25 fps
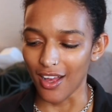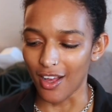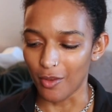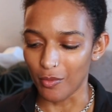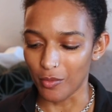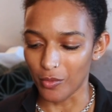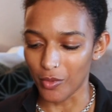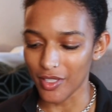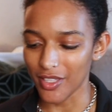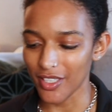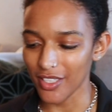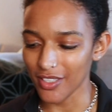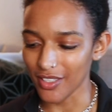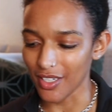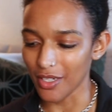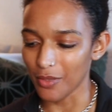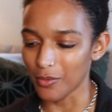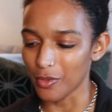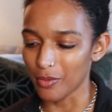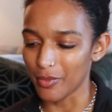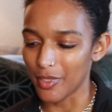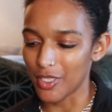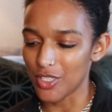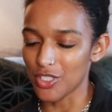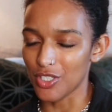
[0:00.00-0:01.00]
One thing that I
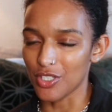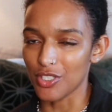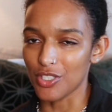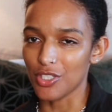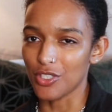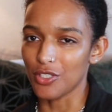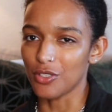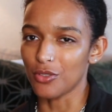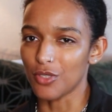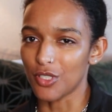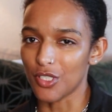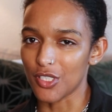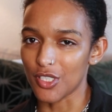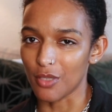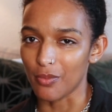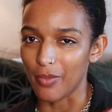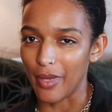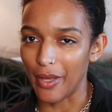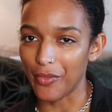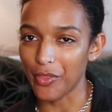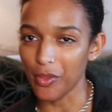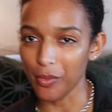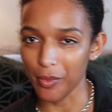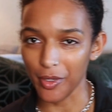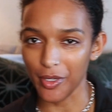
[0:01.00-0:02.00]
will mention too, just
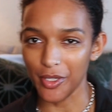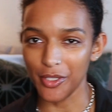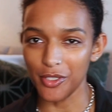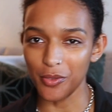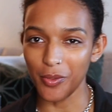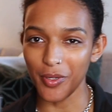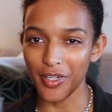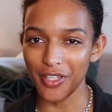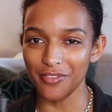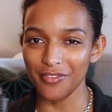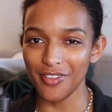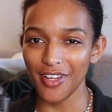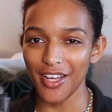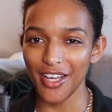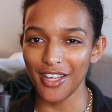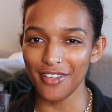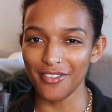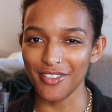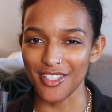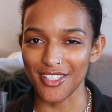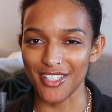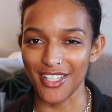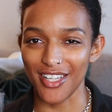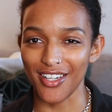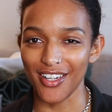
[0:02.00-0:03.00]
about the Birkin 25,
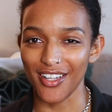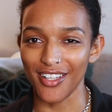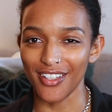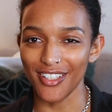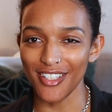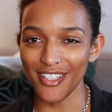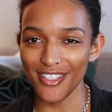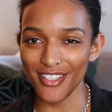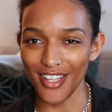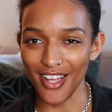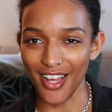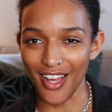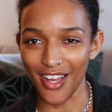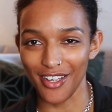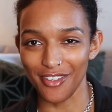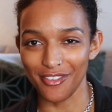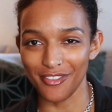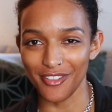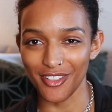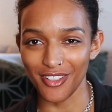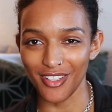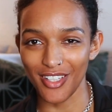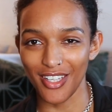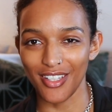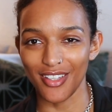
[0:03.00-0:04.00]
is that at least I
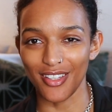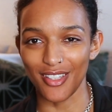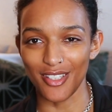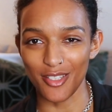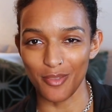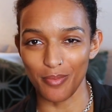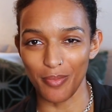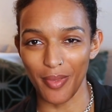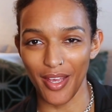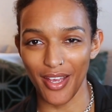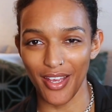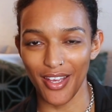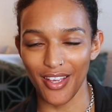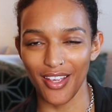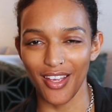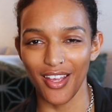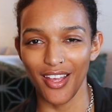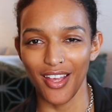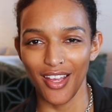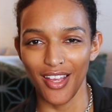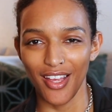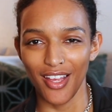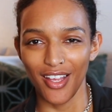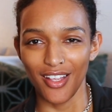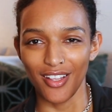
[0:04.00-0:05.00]
feel like this bag
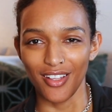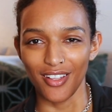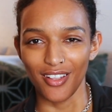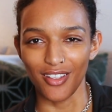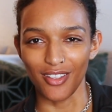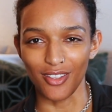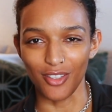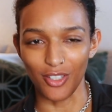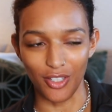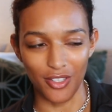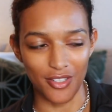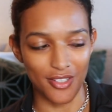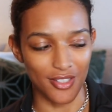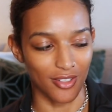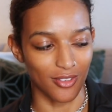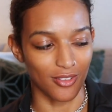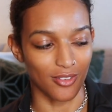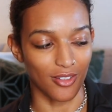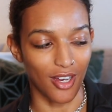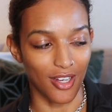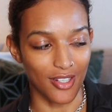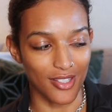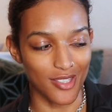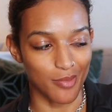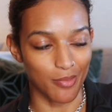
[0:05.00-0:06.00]
looks a
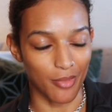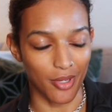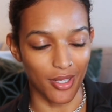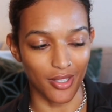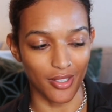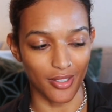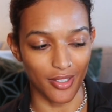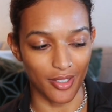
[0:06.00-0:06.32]
lot smaller